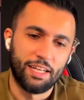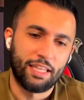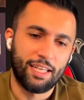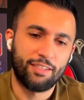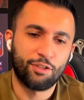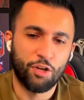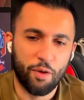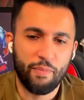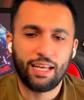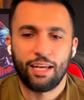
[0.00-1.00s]
This is going to
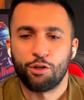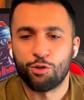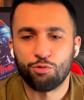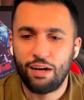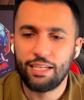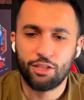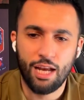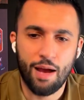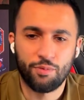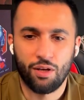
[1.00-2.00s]
make a great
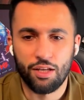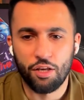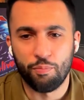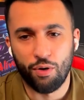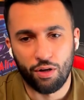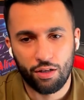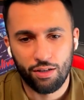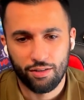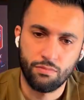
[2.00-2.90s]
chapter in your book.